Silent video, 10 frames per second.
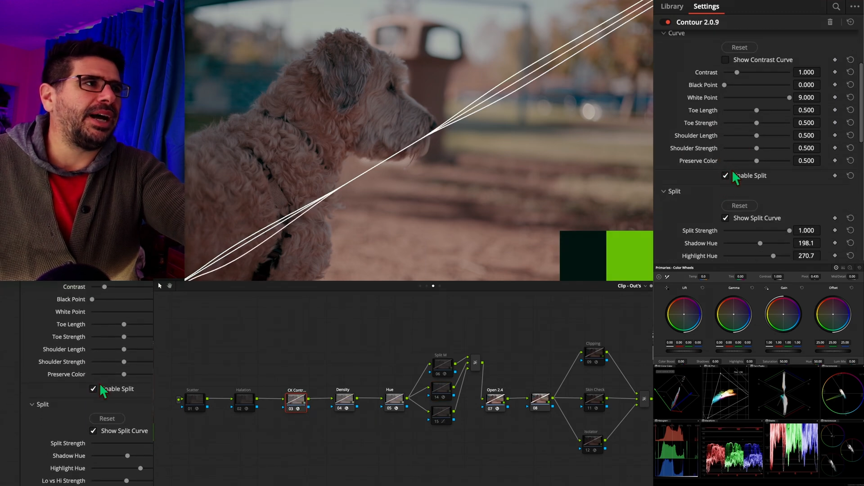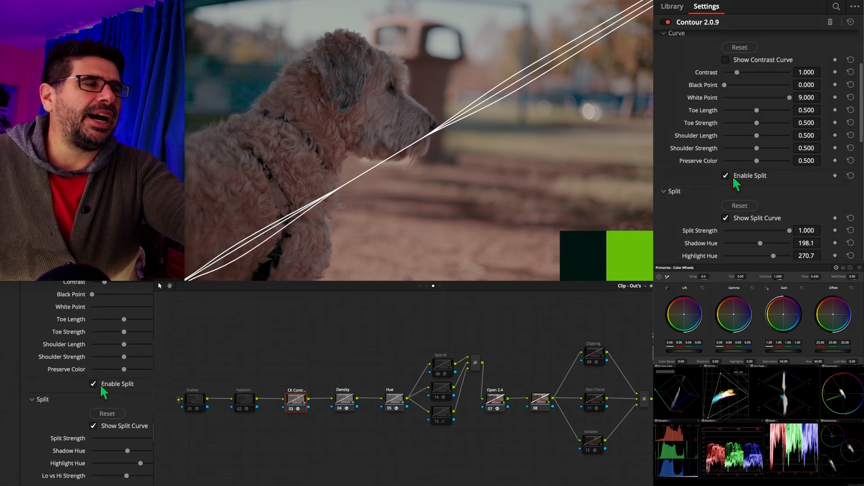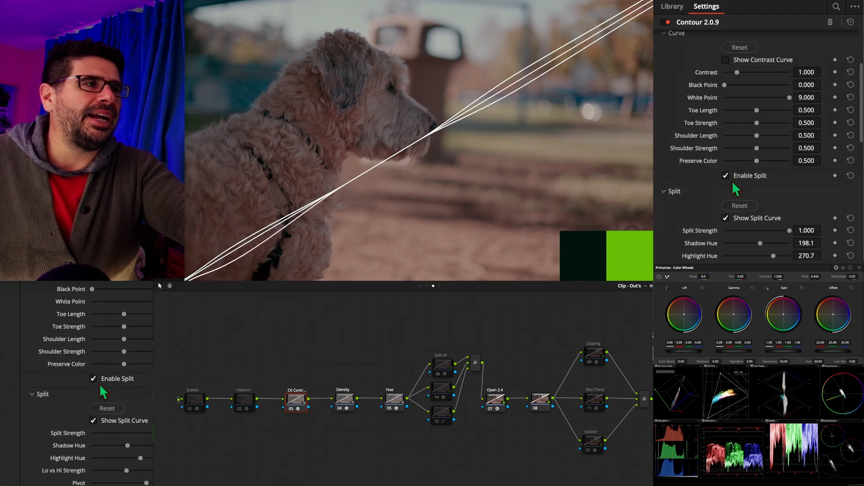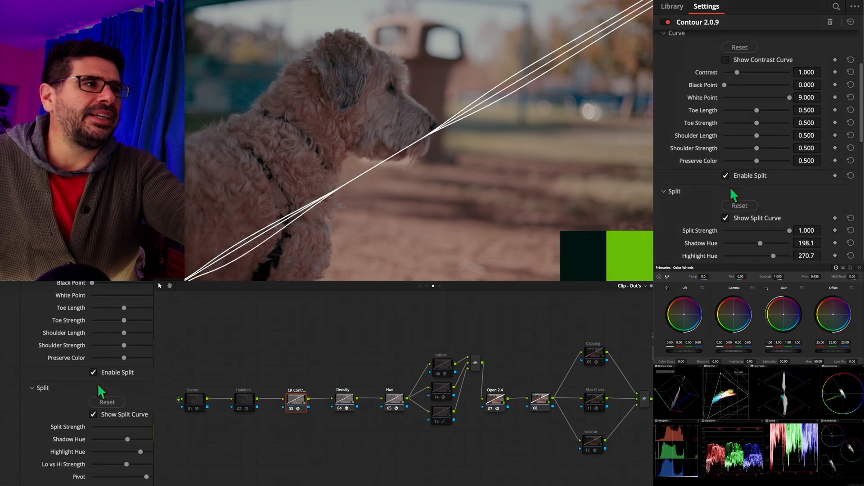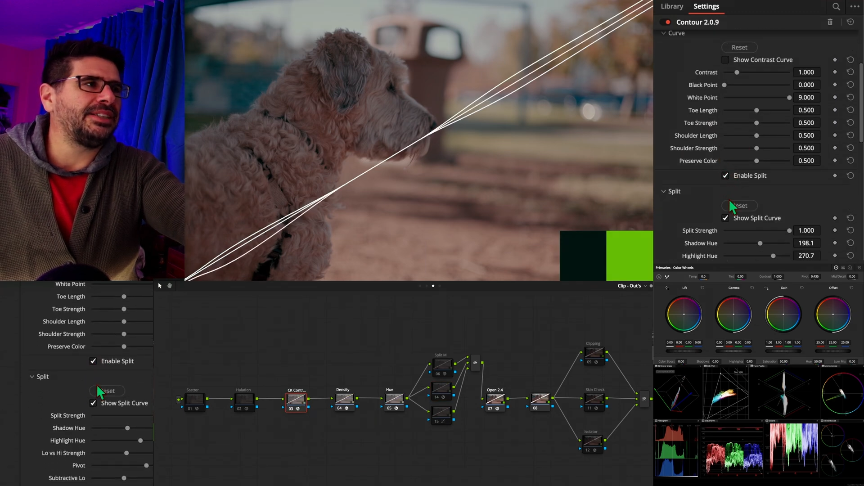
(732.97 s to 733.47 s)

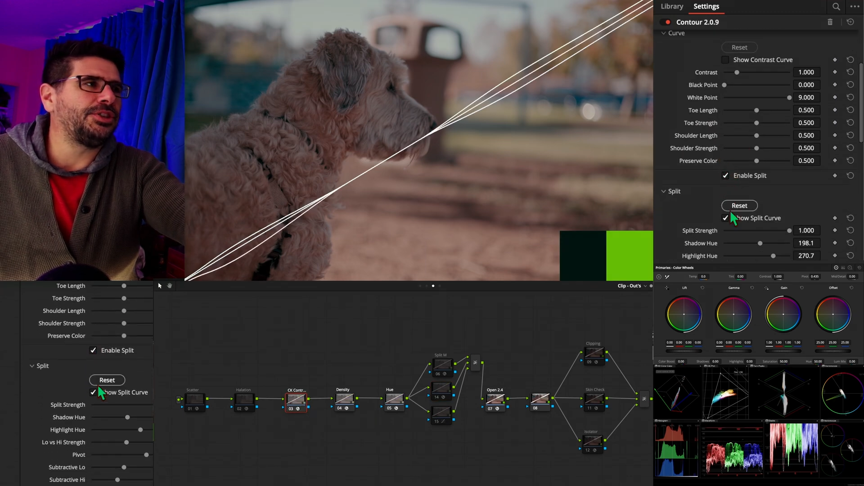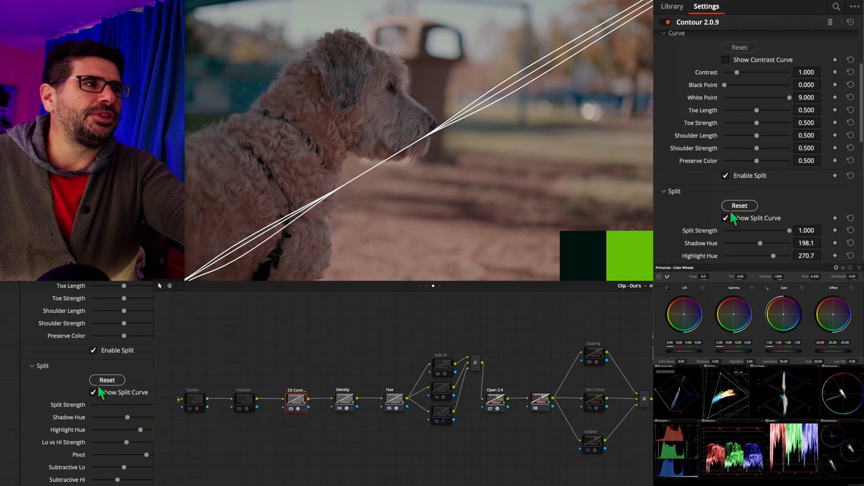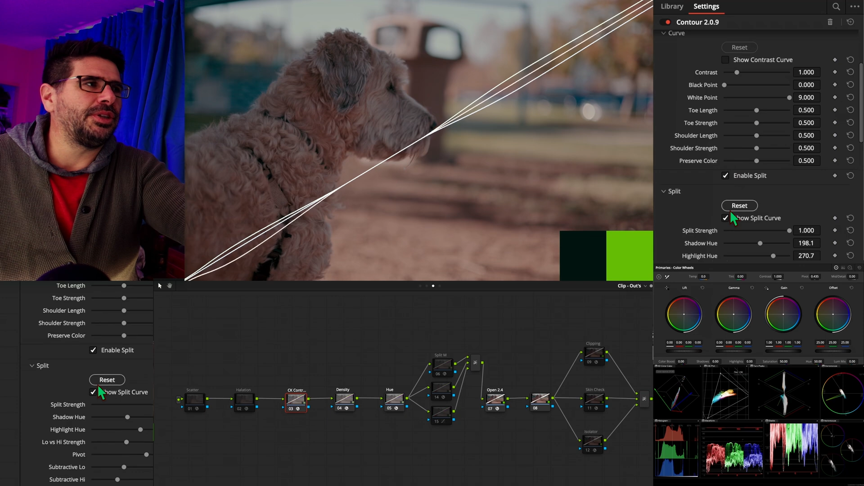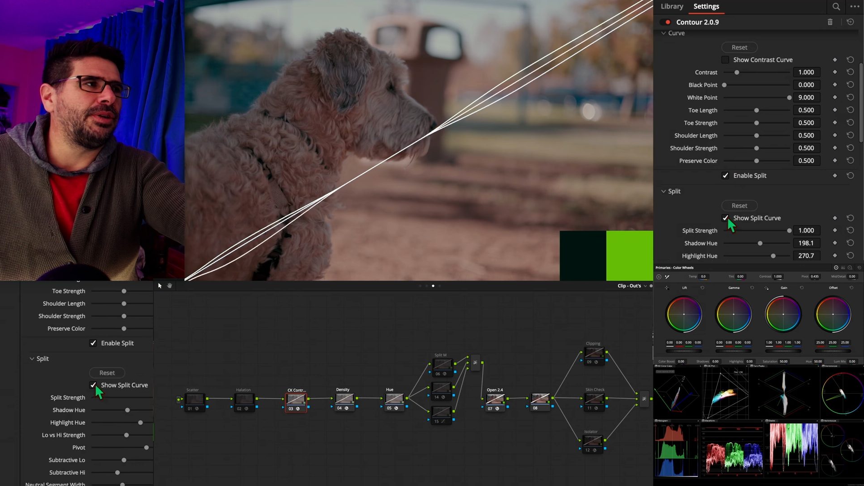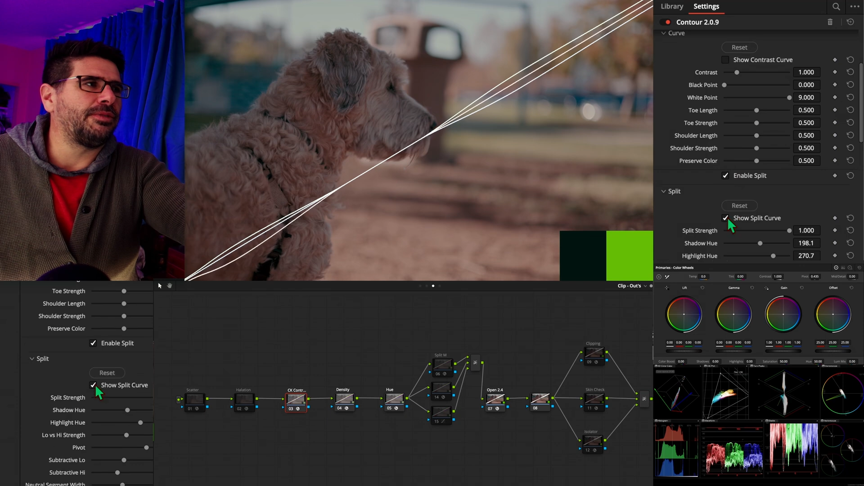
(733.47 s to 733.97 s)
I
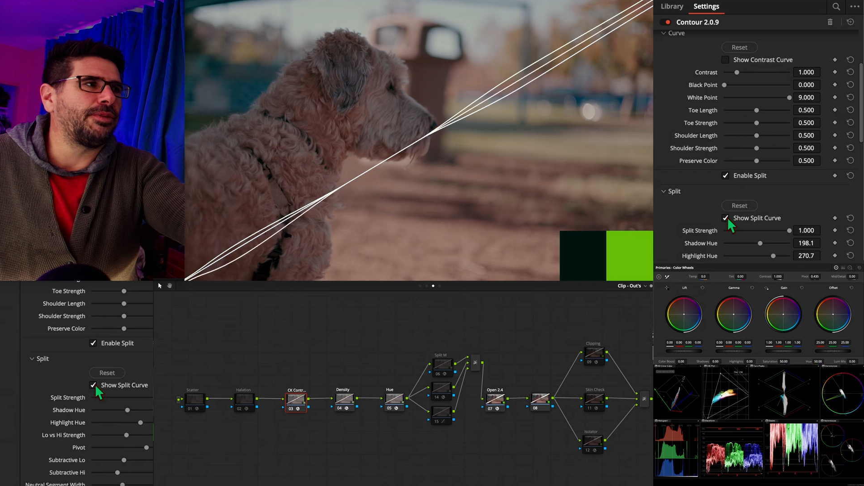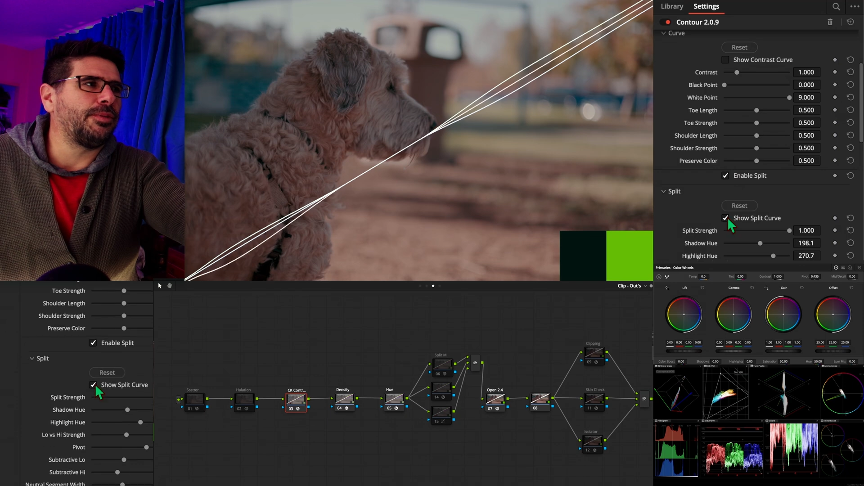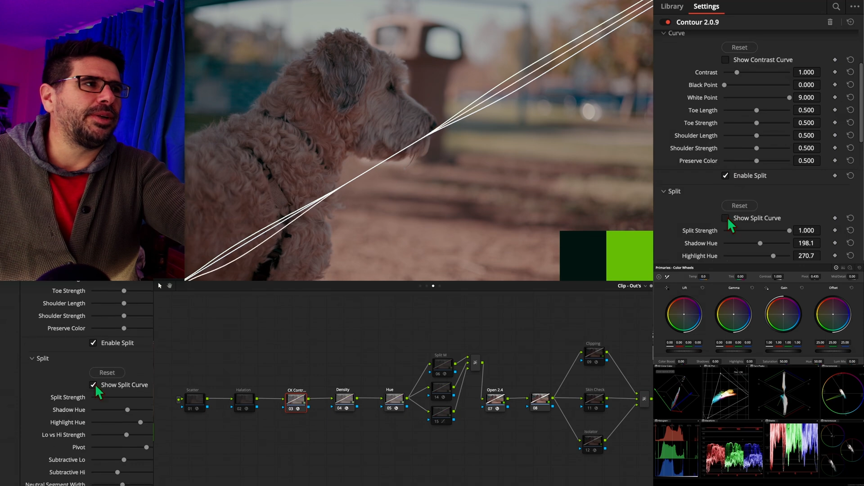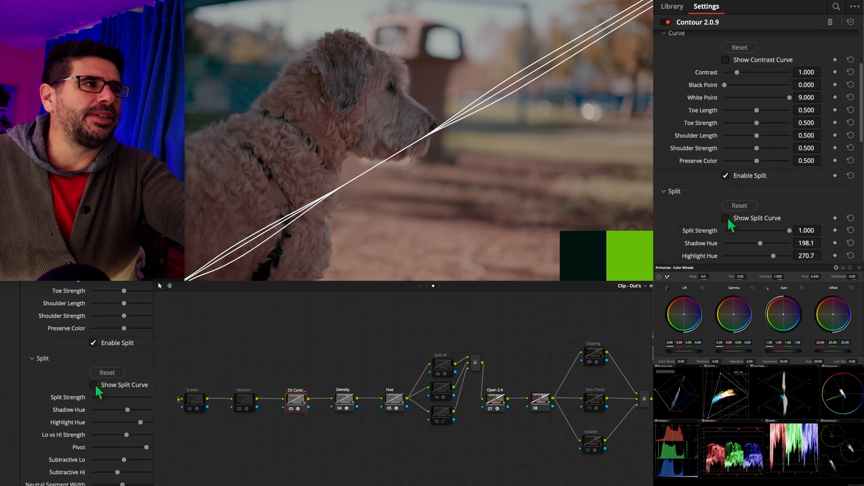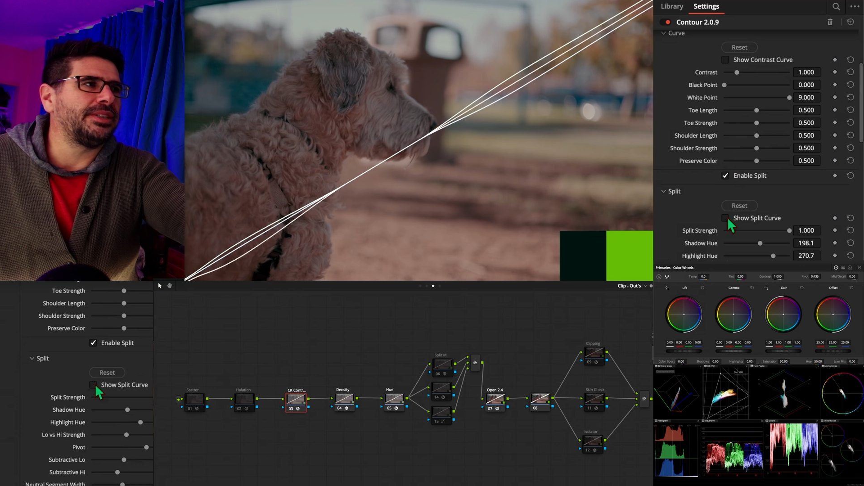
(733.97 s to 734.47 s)
don't, for
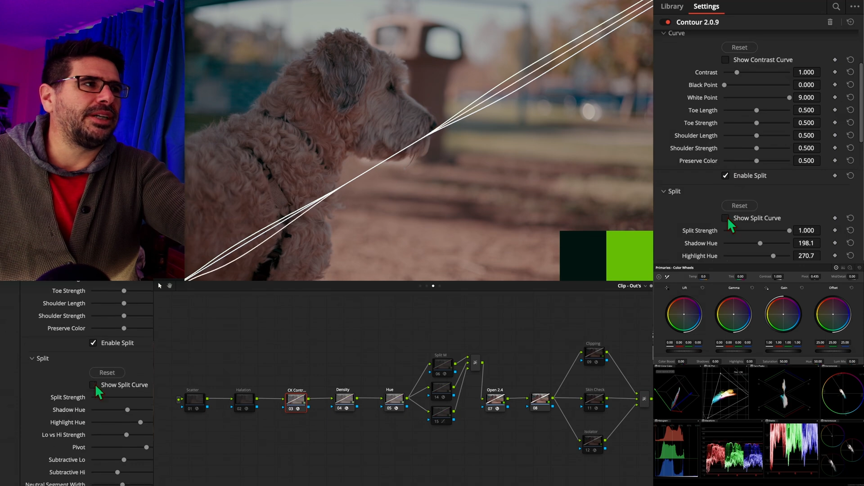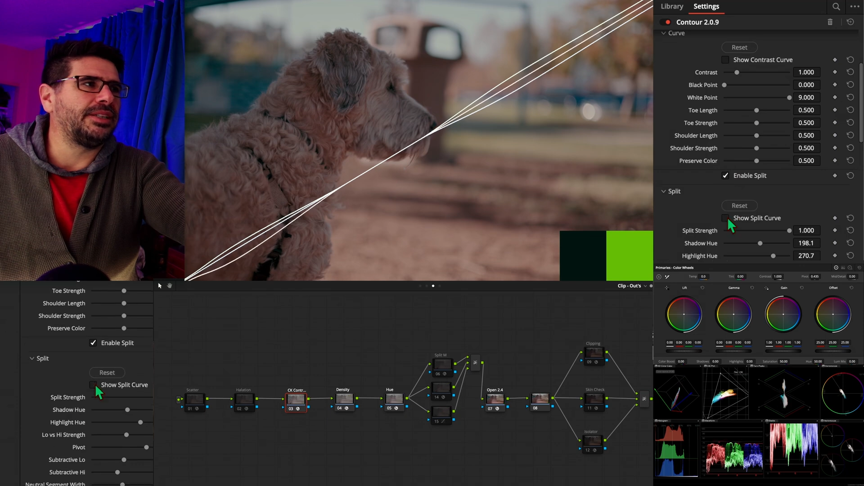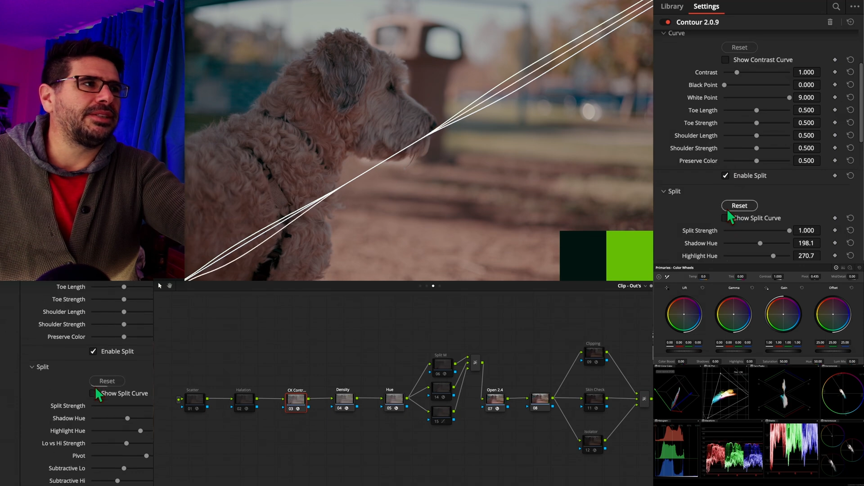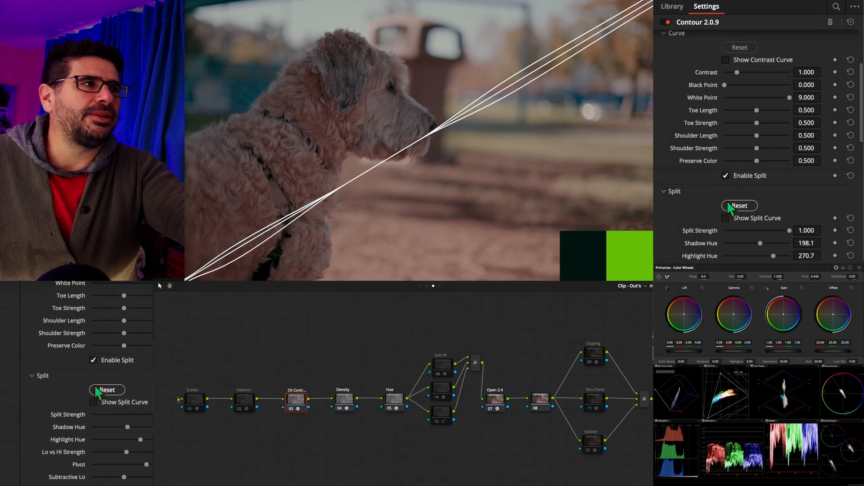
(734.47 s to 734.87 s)
what it does,